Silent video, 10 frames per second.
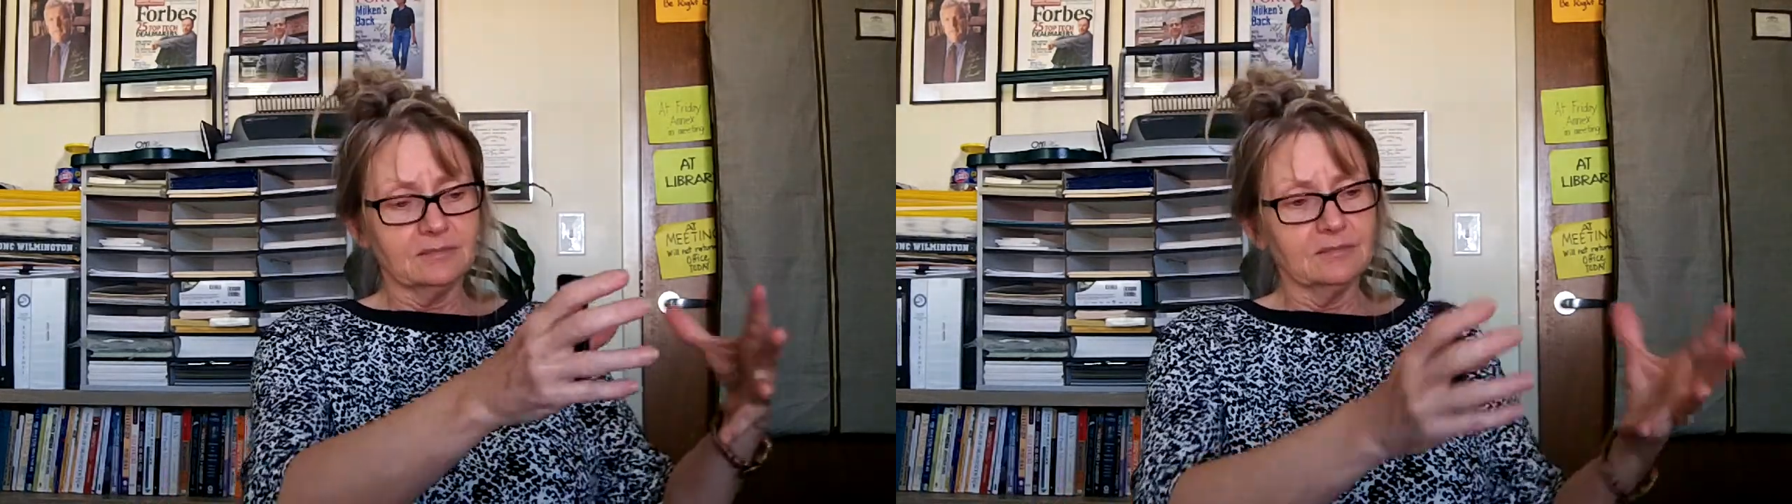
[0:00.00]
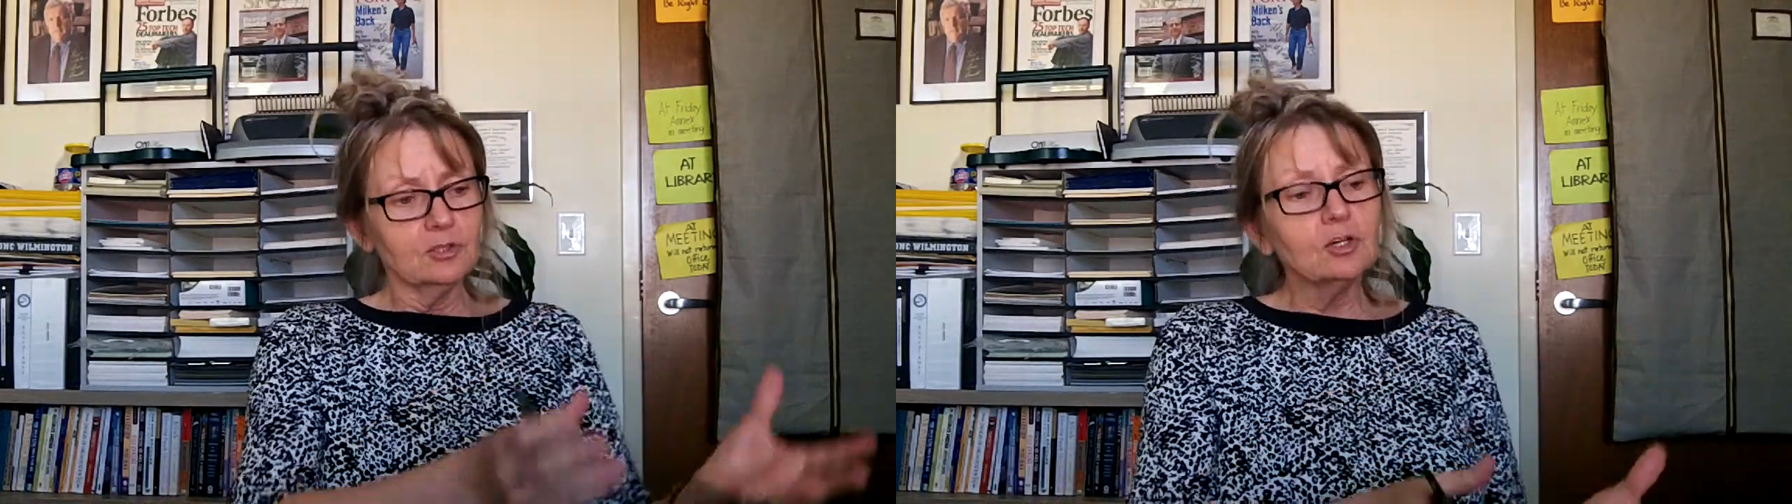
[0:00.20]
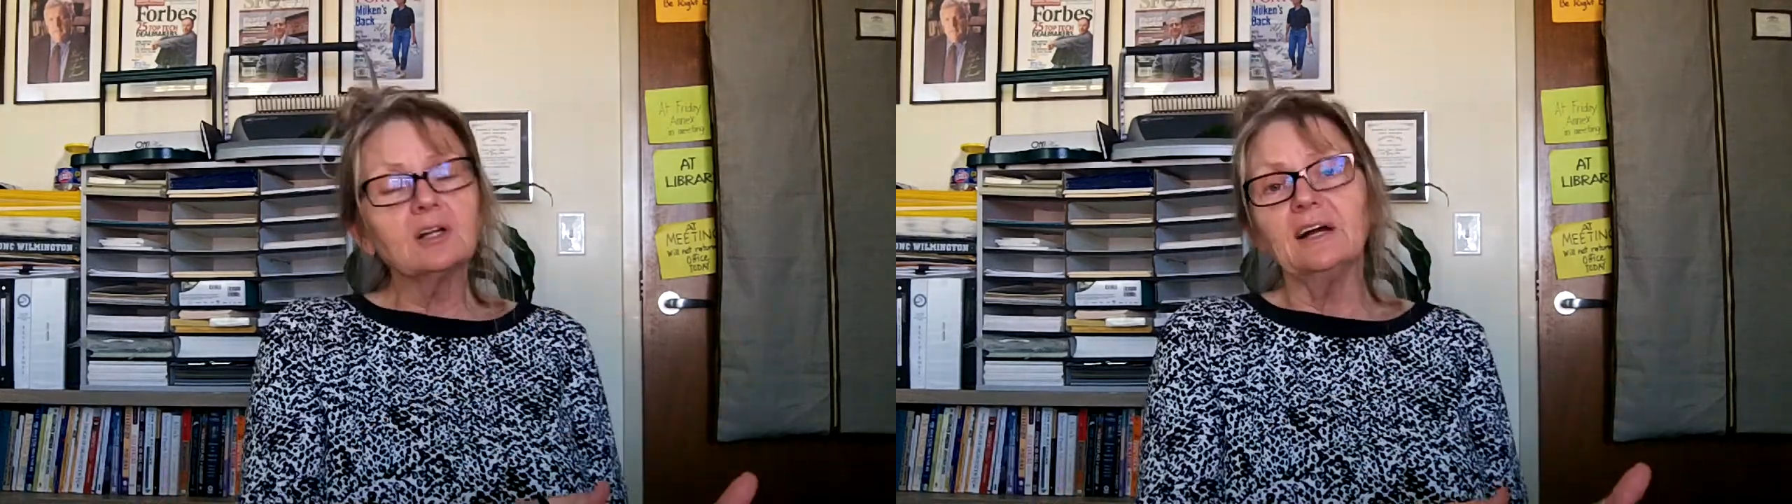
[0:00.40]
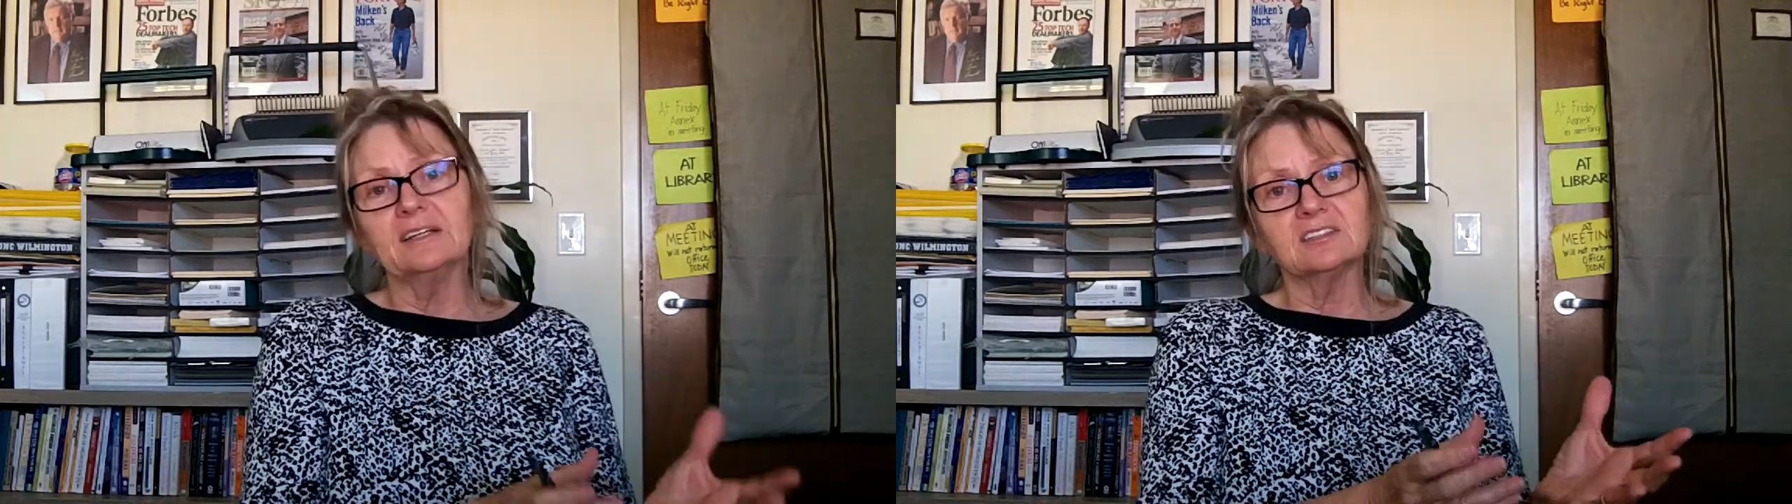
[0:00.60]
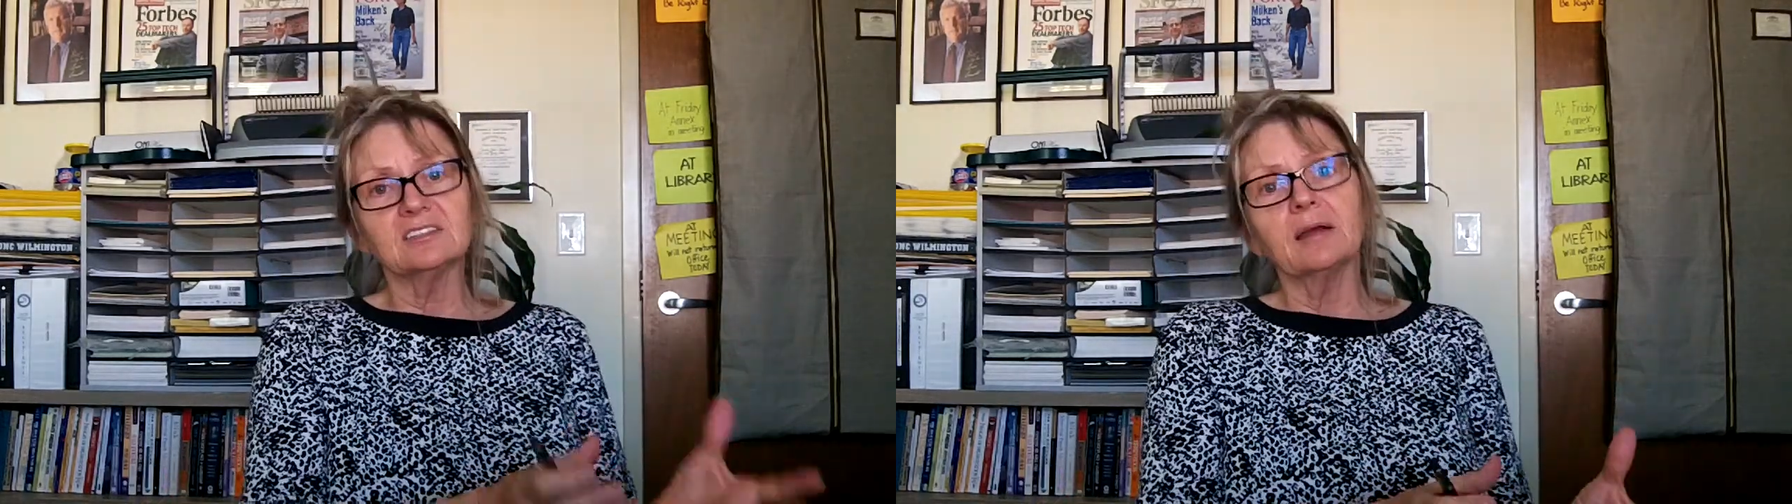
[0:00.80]
look
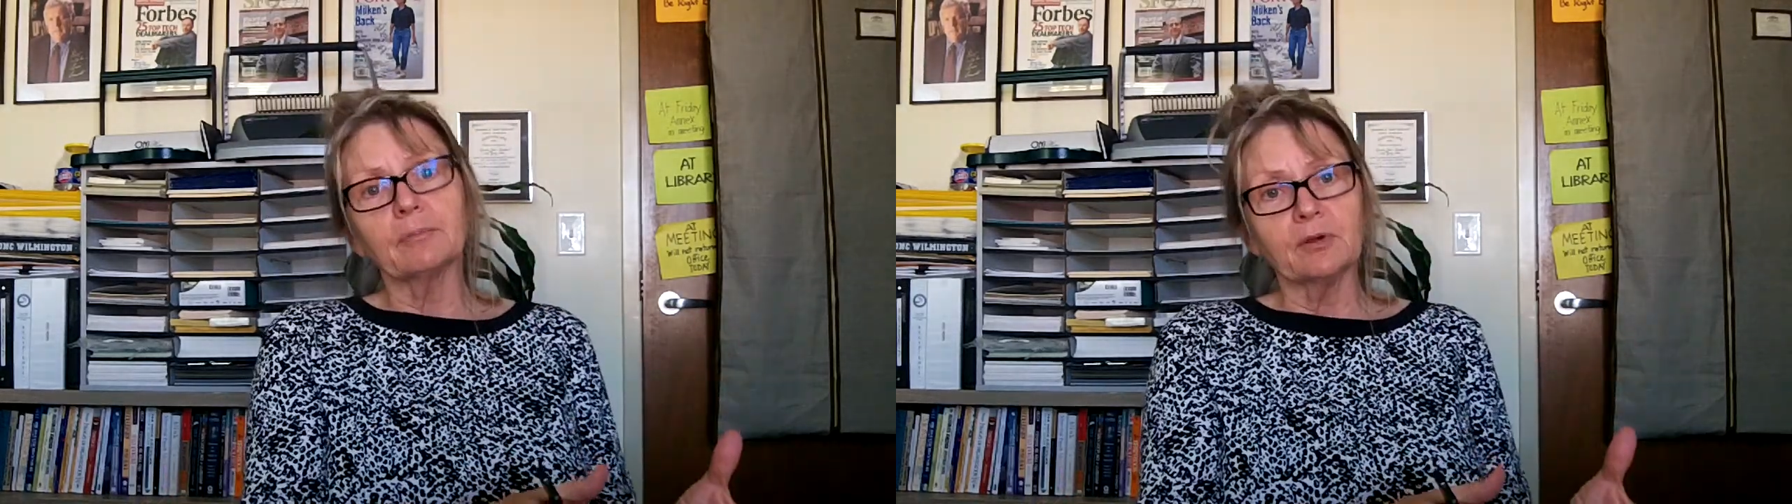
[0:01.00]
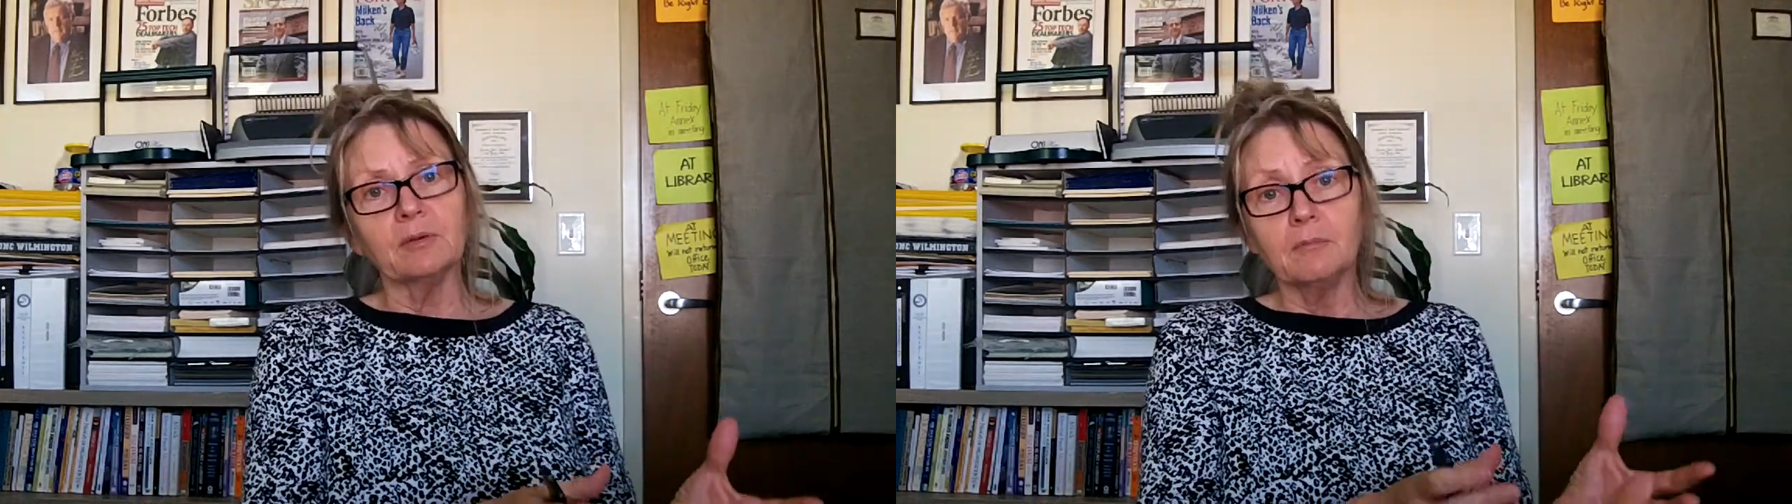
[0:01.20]
like separate